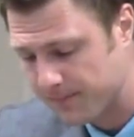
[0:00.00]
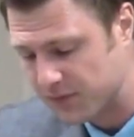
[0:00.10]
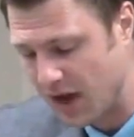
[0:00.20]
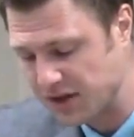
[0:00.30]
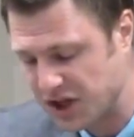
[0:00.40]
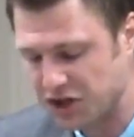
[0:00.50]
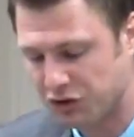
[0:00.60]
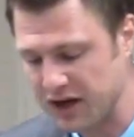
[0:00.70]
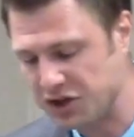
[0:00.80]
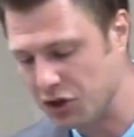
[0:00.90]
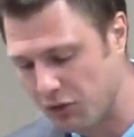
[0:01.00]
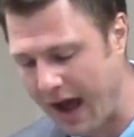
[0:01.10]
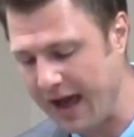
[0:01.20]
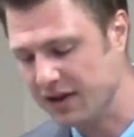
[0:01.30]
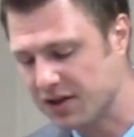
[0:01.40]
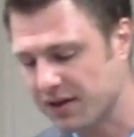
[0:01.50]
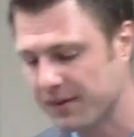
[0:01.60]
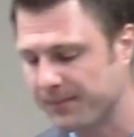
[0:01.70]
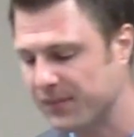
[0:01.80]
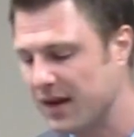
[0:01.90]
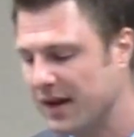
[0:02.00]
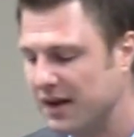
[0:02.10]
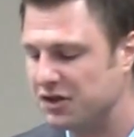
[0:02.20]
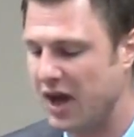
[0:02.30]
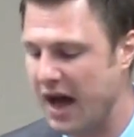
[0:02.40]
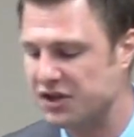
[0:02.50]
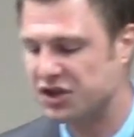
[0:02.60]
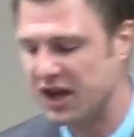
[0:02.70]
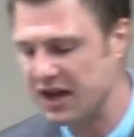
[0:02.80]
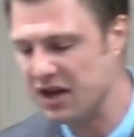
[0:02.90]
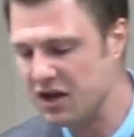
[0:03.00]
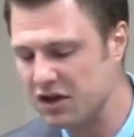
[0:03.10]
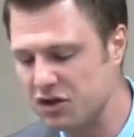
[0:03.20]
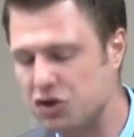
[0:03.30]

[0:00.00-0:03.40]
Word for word: Does He treat you right? Does He